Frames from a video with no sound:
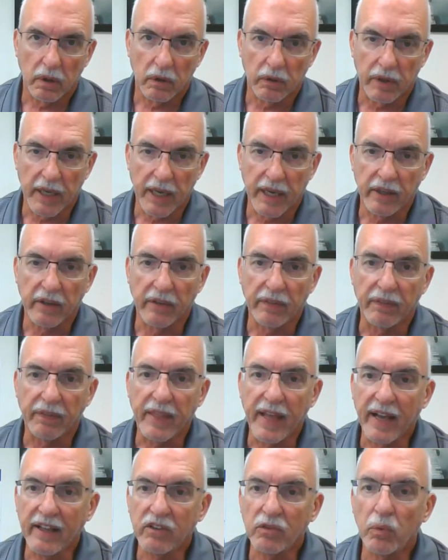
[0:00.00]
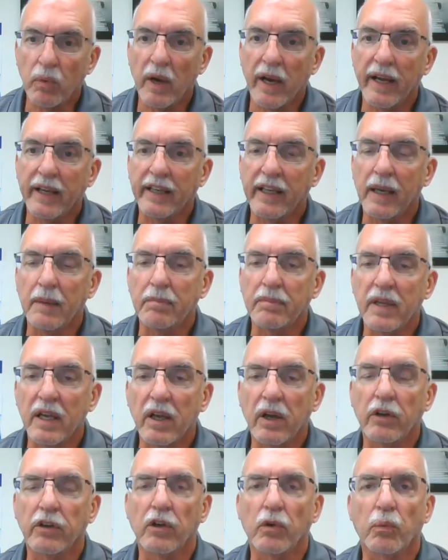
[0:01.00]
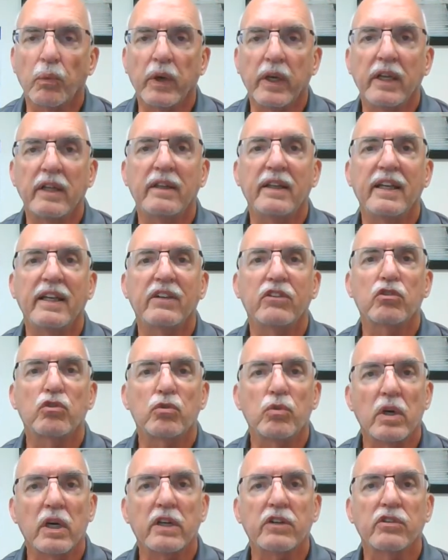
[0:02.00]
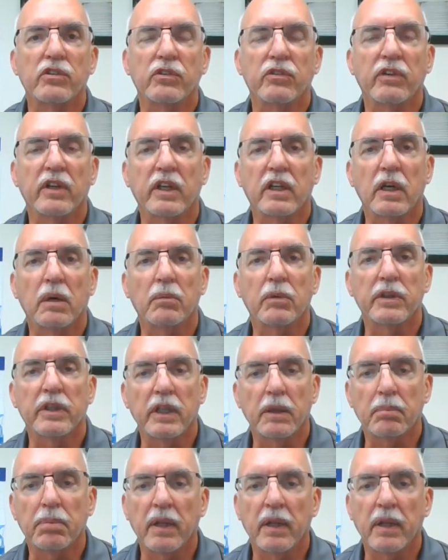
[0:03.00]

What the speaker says: Okay, and that's why I keep telling you, read the instructions that come with the